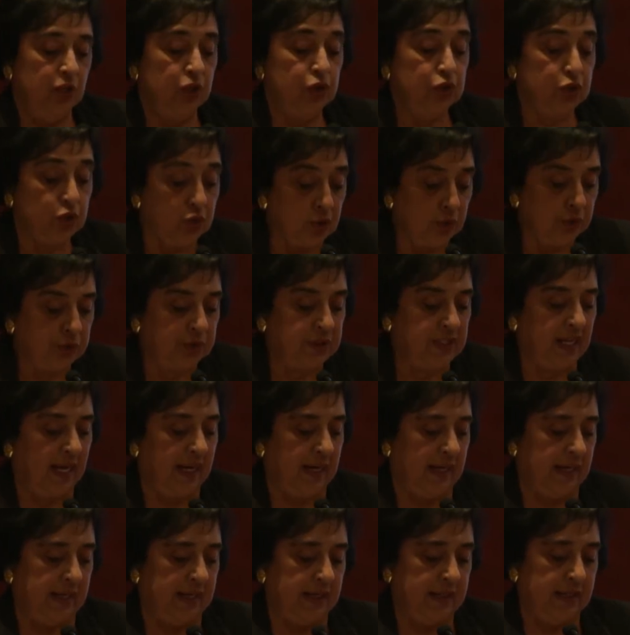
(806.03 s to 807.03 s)

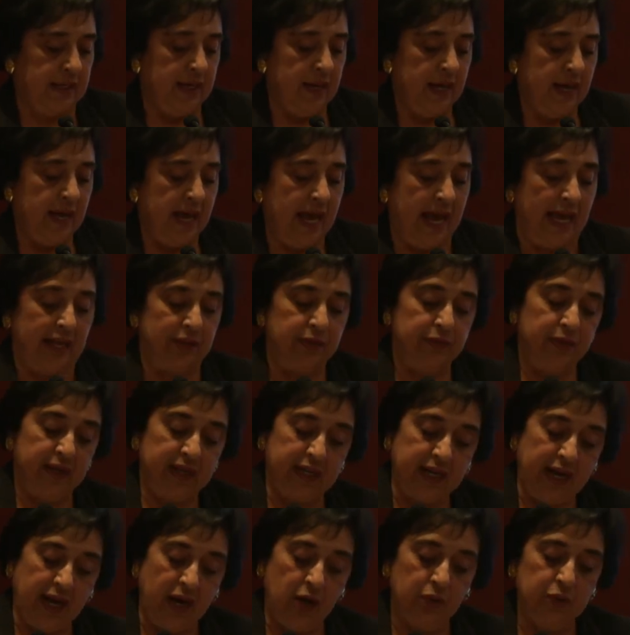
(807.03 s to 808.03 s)
Truth-telling and
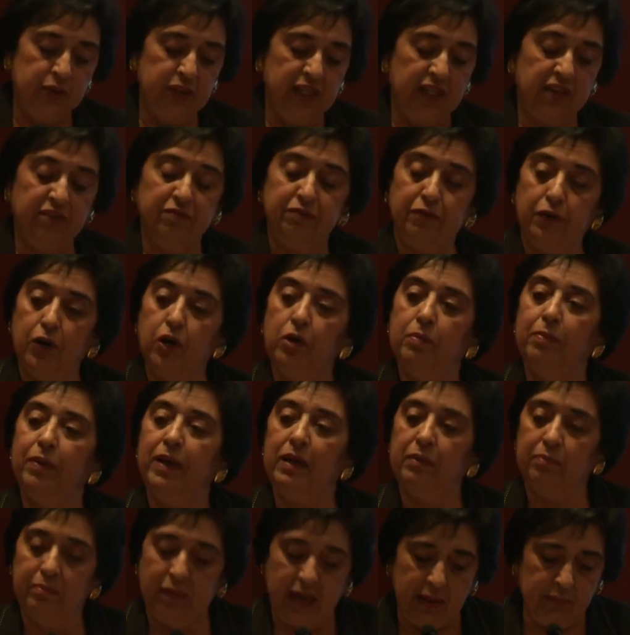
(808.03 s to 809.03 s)
recounting
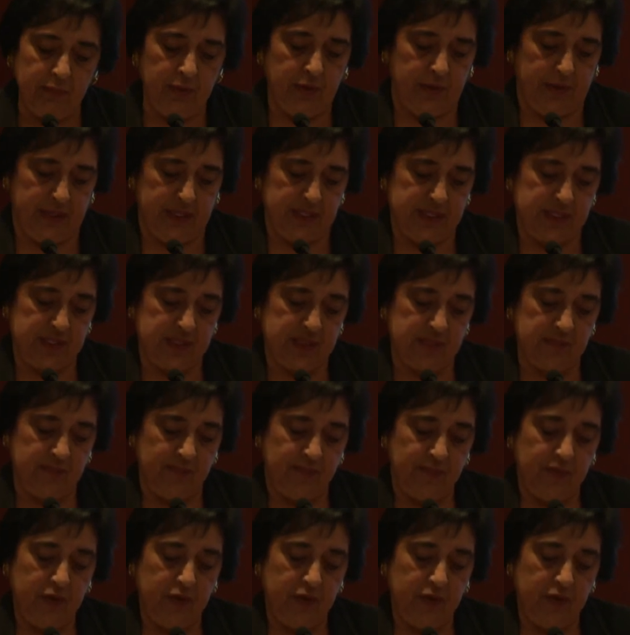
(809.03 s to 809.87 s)
verbal memories